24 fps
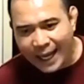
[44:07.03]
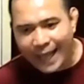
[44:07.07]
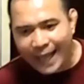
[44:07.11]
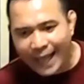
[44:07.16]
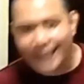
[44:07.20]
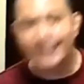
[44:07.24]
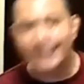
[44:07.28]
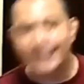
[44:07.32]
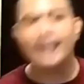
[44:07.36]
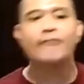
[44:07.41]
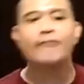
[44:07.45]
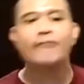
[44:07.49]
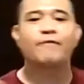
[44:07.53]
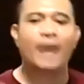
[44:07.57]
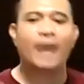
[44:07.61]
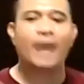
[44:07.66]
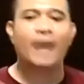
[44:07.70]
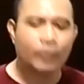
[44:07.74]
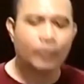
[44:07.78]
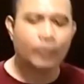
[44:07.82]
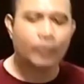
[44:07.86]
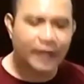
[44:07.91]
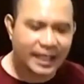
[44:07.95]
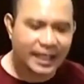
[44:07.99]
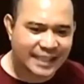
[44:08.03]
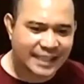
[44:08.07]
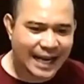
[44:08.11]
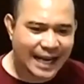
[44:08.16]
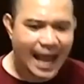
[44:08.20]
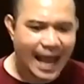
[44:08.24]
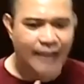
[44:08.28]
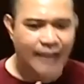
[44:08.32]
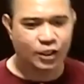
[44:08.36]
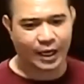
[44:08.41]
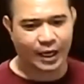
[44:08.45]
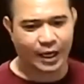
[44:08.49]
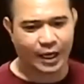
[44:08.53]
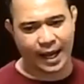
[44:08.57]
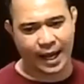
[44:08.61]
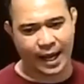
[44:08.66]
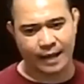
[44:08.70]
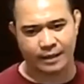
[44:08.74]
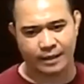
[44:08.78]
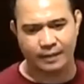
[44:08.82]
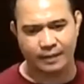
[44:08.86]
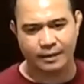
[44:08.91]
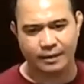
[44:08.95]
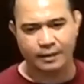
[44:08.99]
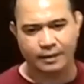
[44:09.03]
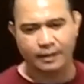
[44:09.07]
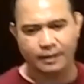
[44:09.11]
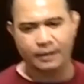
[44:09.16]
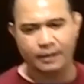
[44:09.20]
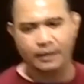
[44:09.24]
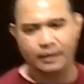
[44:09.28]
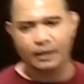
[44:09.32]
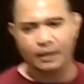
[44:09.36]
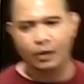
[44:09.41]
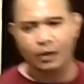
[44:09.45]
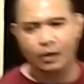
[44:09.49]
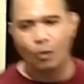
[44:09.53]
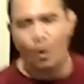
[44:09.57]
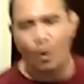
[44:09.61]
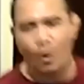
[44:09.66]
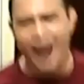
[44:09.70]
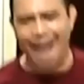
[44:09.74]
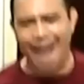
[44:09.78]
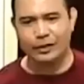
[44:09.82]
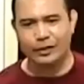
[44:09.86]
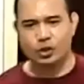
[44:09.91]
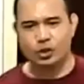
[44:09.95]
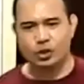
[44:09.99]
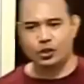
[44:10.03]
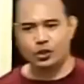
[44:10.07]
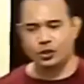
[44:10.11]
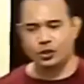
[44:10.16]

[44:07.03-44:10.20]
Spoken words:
then follow with a slash again. Watch.